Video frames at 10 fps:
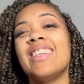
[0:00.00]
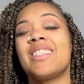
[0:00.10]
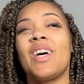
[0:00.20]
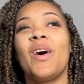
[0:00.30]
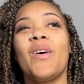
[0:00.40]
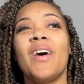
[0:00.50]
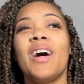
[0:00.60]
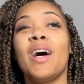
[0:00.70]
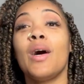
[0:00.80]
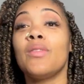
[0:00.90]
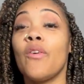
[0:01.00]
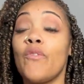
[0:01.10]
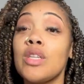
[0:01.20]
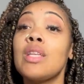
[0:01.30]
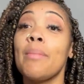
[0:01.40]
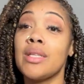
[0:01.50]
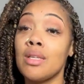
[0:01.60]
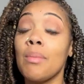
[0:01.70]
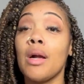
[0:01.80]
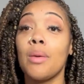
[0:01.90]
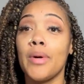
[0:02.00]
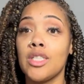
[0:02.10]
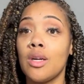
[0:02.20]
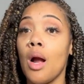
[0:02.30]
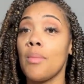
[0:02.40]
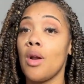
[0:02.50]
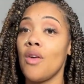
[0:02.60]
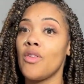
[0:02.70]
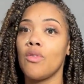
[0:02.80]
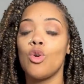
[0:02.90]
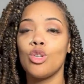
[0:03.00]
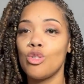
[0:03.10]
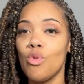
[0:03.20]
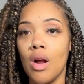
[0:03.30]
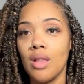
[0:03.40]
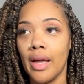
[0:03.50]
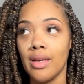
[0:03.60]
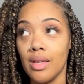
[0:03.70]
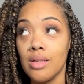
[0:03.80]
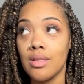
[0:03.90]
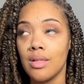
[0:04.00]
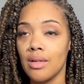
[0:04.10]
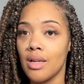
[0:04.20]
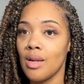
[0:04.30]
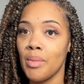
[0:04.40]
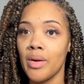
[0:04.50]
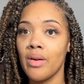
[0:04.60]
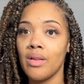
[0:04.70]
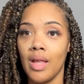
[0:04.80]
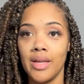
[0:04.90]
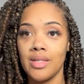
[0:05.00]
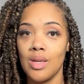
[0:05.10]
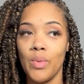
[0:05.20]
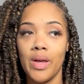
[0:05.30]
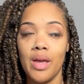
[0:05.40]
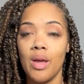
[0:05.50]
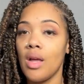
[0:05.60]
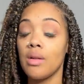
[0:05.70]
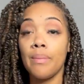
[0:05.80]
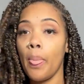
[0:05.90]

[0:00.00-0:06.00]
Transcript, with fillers: so uh the first time i took my compression garment off and of course you are like geek to look in the mirror like see what it...